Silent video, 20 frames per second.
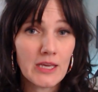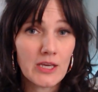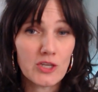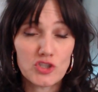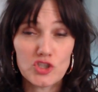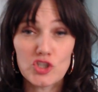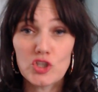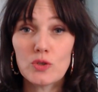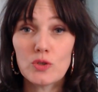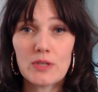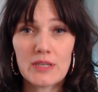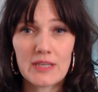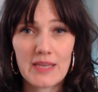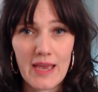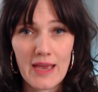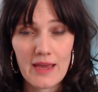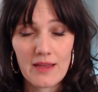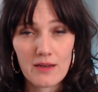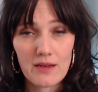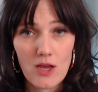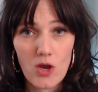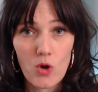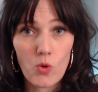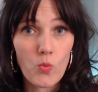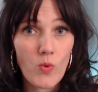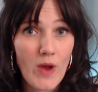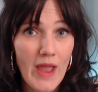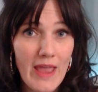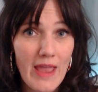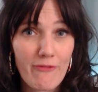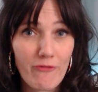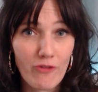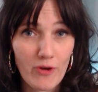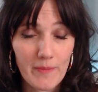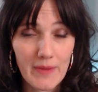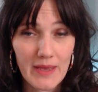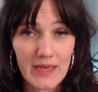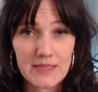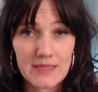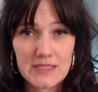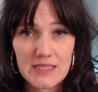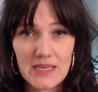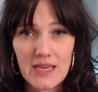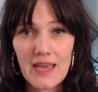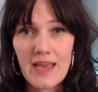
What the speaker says: do to get away from it,